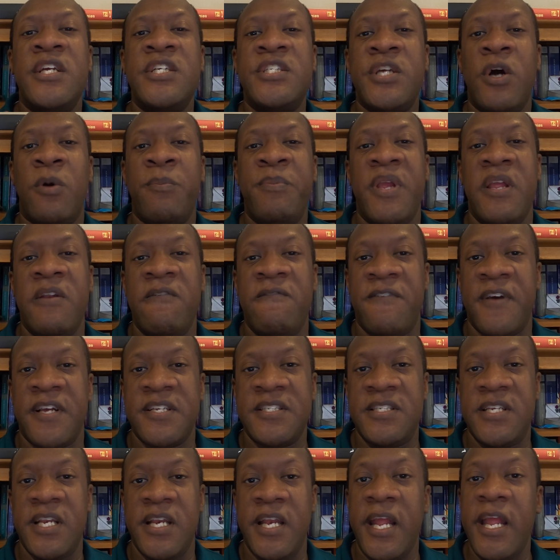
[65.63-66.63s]
shall be
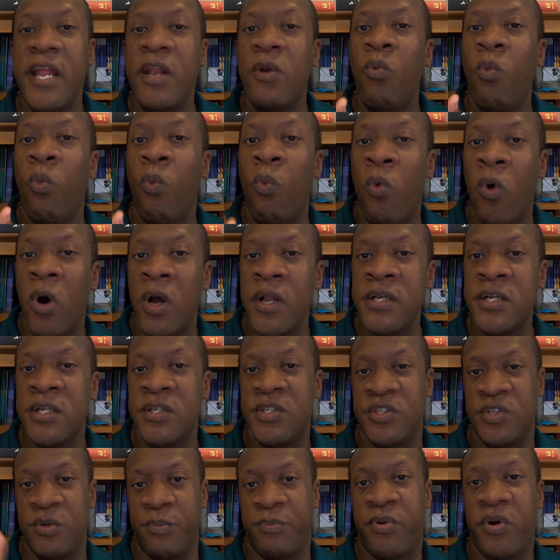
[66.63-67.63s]
invested in
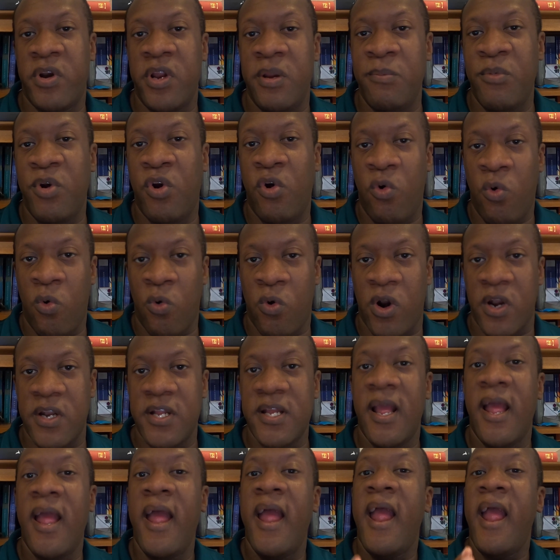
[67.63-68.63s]
one Supreme Court